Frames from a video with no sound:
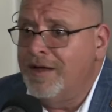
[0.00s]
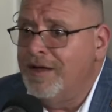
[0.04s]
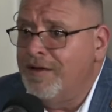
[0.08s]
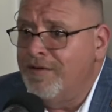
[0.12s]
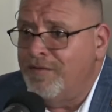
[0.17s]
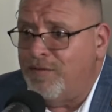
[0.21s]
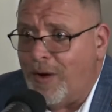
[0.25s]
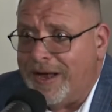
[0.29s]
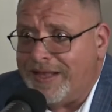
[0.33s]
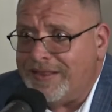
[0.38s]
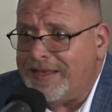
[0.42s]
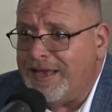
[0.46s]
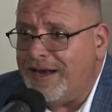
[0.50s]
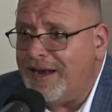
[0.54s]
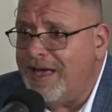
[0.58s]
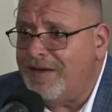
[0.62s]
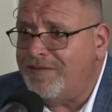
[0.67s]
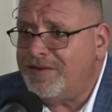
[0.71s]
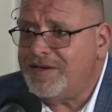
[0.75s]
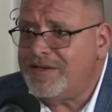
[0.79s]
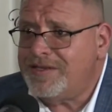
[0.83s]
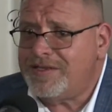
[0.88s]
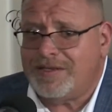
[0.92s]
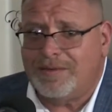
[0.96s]
Fuente
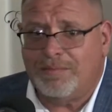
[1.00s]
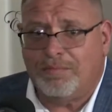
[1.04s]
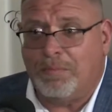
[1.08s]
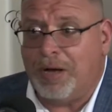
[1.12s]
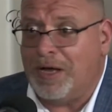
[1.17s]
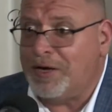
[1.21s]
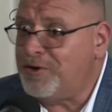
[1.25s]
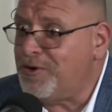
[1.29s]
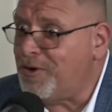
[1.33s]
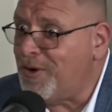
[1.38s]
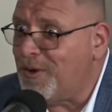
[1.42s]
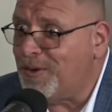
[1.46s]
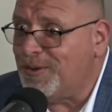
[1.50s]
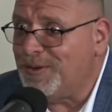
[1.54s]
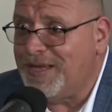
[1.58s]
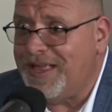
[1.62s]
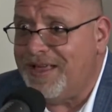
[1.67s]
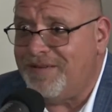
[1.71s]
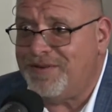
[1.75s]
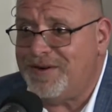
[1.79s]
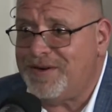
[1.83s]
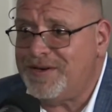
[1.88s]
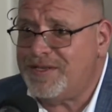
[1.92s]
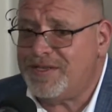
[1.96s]
lovers, Padron
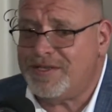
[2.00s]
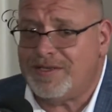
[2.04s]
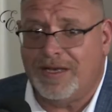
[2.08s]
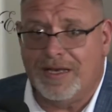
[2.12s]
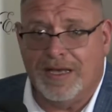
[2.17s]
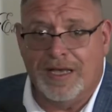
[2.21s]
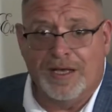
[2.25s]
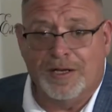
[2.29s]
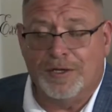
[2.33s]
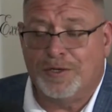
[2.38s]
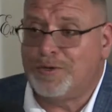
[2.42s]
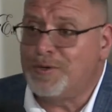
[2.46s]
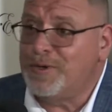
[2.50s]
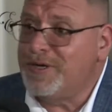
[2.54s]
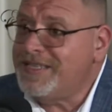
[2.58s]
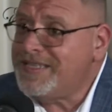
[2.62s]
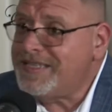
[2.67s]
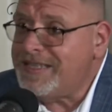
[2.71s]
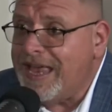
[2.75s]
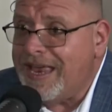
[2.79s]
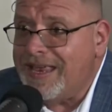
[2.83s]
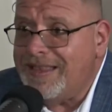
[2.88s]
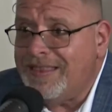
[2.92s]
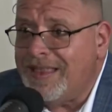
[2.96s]
lovers, Drew
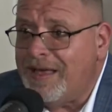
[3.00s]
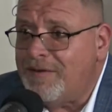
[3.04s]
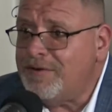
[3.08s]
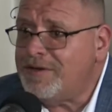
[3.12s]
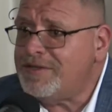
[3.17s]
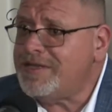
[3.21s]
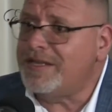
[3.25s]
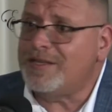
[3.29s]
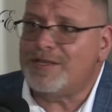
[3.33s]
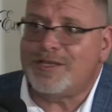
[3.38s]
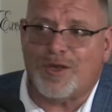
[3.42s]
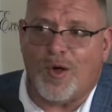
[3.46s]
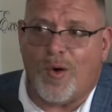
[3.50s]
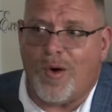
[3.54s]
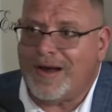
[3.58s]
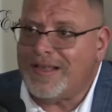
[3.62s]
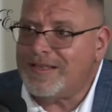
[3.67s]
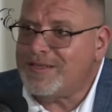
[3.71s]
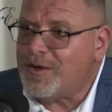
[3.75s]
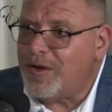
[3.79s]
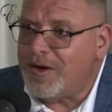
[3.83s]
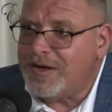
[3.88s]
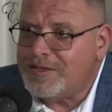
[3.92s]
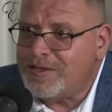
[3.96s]
Estate lovers, and so on
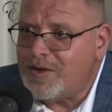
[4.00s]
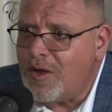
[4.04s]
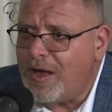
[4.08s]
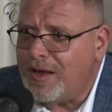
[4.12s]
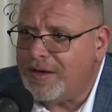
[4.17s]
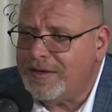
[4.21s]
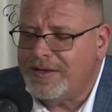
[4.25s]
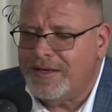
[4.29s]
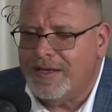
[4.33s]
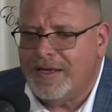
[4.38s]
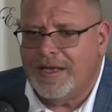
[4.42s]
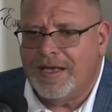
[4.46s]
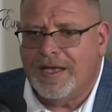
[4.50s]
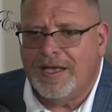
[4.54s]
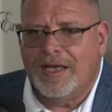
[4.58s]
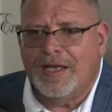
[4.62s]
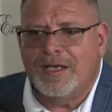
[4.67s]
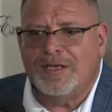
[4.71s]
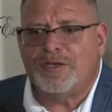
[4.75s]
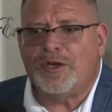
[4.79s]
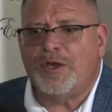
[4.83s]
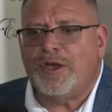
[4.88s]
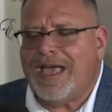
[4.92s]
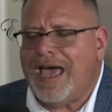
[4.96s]
and so on and so on.
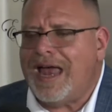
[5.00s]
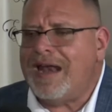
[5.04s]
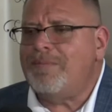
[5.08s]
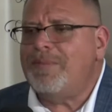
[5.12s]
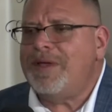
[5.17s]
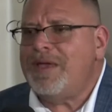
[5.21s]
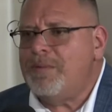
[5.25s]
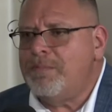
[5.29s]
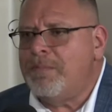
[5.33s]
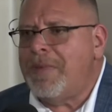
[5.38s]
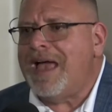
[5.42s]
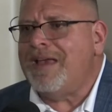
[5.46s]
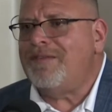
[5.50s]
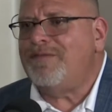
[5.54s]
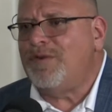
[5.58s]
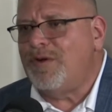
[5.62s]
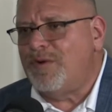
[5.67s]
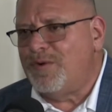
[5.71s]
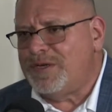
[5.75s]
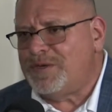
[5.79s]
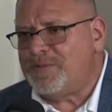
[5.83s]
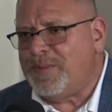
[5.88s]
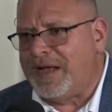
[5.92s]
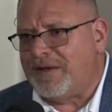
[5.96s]
So you got to be mindful
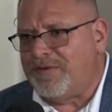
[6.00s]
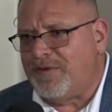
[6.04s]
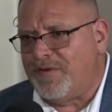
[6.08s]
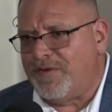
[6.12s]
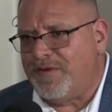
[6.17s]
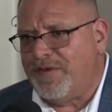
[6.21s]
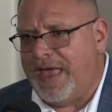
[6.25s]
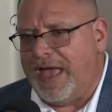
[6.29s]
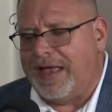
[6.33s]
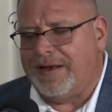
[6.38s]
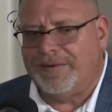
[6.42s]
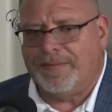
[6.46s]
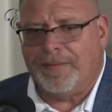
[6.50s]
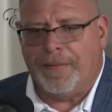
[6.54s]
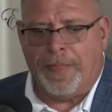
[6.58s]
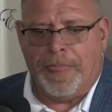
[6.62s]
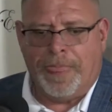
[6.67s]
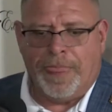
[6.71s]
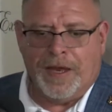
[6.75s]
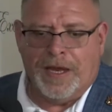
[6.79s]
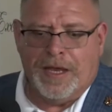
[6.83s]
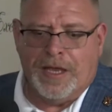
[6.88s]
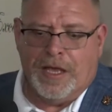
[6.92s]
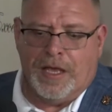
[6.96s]
and respectful for that.
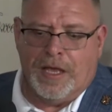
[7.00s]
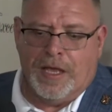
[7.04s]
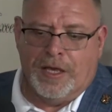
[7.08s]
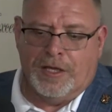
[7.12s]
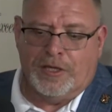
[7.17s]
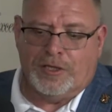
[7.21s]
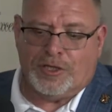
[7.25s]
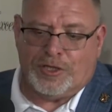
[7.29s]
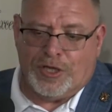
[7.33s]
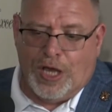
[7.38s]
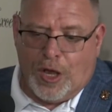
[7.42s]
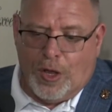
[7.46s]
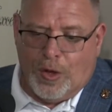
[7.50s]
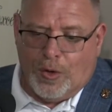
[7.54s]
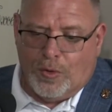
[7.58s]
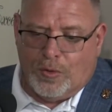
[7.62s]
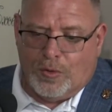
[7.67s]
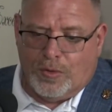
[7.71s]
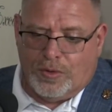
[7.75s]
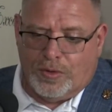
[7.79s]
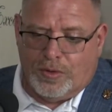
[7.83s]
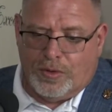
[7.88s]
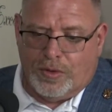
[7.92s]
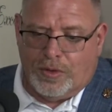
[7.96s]

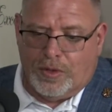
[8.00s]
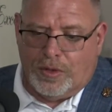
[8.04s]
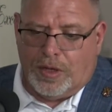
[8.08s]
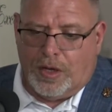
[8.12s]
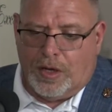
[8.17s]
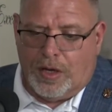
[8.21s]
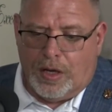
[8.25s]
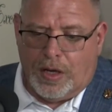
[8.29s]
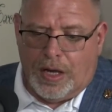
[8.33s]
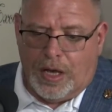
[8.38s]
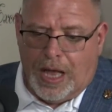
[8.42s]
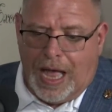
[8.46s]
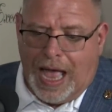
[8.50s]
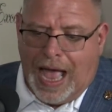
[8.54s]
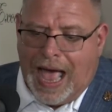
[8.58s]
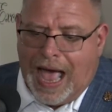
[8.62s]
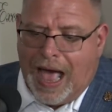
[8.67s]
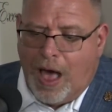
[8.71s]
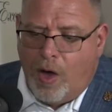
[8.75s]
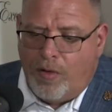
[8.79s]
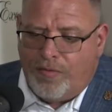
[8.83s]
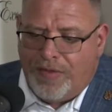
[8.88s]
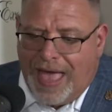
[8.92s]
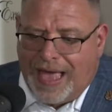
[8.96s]
So
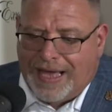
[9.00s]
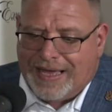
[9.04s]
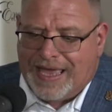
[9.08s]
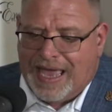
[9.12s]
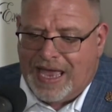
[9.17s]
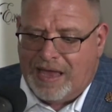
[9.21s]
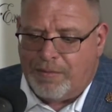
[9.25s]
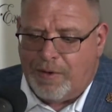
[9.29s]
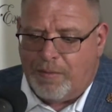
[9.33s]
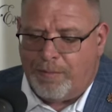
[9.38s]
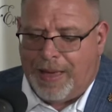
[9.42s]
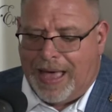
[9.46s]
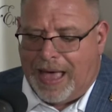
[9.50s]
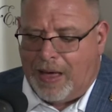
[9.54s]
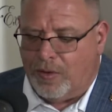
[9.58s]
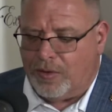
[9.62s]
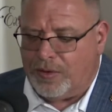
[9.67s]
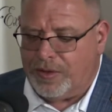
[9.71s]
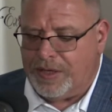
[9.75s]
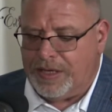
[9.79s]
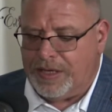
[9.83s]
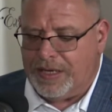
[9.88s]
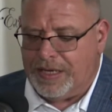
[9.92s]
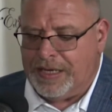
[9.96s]
how that came
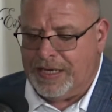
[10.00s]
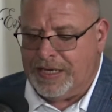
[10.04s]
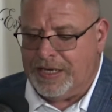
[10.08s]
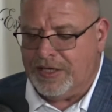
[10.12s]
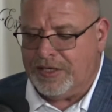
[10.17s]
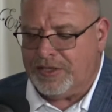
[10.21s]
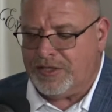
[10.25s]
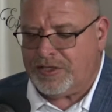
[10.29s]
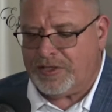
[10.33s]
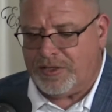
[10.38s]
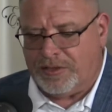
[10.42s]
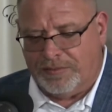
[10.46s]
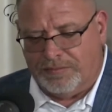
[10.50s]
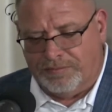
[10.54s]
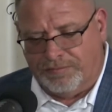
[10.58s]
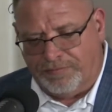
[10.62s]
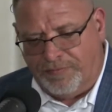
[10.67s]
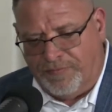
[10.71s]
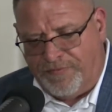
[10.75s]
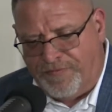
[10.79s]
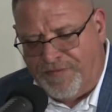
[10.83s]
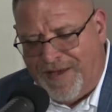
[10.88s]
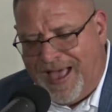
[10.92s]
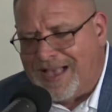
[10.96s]
about is
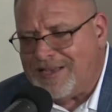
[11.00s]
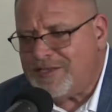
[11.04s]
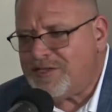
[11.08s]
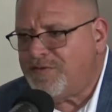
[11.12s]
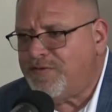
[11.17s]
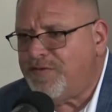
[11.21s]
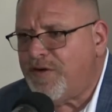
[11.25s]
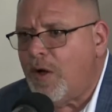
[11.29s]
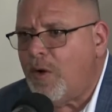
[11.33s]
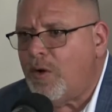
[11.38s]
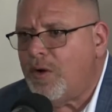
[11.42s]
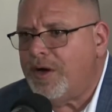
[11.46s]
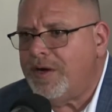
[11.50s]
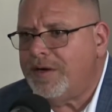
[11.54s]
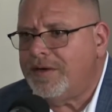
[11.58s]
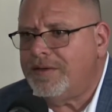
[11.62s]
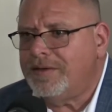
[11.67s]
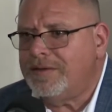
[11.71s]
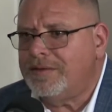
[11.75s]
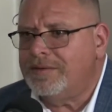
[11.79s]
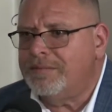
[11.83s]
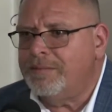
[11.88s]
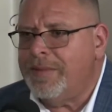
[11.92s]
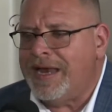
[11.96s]
fast forward
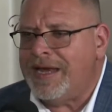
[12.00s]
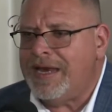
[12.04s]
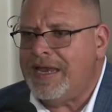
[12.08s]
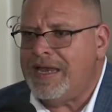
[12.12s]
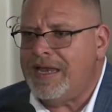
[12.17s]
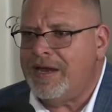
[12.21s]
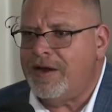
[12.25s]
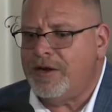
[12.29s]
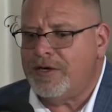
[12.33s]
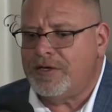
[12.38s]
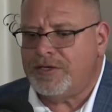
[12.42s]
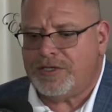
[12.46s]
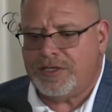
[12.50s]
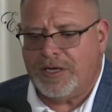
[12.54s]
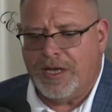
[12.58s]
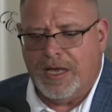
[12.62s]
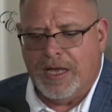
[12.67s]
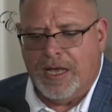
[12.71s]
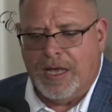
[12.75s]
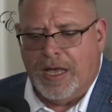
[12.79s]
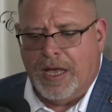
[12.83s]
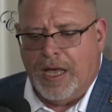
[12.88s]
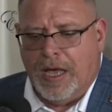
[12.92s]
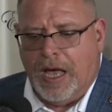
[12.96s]
many years.
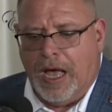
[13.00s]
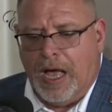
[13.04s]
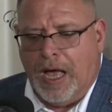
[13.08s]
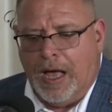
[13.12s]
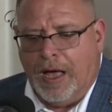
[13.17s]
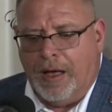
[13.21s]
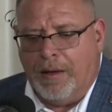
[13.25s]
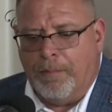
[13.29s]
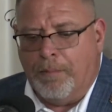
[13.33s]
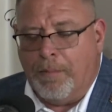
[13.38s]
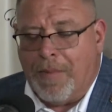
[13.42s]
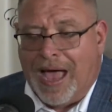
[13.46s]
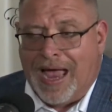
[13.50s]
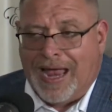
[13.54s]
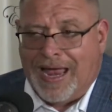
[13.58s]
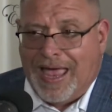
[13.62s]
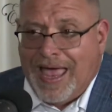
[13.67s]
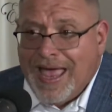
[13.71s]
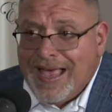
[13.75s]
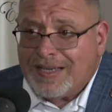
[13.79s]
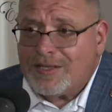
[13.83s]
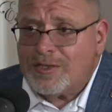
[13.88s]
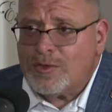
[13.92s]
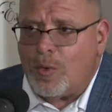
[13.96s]
Uh, my
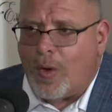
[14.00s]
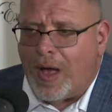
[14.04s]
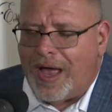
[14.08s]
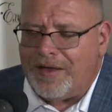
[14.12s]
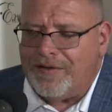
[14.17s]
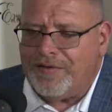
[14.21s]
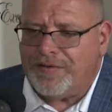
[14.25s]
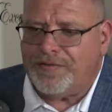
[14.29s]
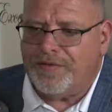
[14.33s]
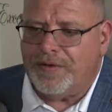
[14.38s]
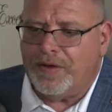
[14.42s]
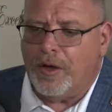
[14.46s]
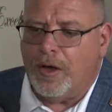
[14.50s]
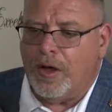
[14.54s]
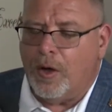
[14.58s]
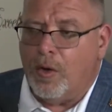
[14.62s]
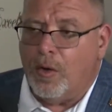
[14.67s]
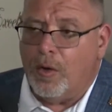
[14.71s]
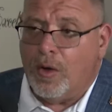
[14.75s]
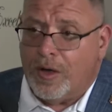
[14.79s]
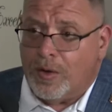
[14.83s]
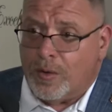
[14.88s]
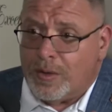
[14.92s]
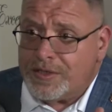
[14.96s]
ex-wife
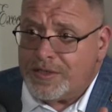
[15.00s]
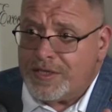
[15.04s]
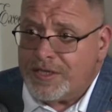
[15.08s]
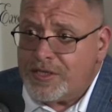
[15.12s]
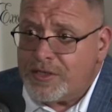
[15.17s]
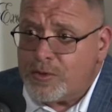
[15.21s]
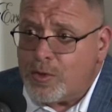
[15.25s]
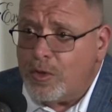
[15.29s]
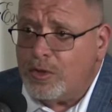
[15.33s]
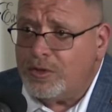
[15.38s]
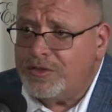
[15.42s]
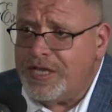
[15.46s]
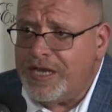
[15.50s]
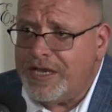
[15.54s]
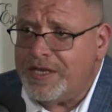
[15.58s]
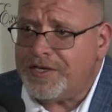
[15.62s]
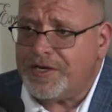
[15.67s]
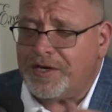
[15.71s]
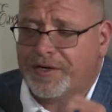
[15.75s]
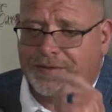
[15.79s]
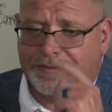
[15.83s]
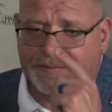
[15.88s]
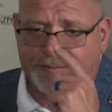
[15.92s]
was a school teacher.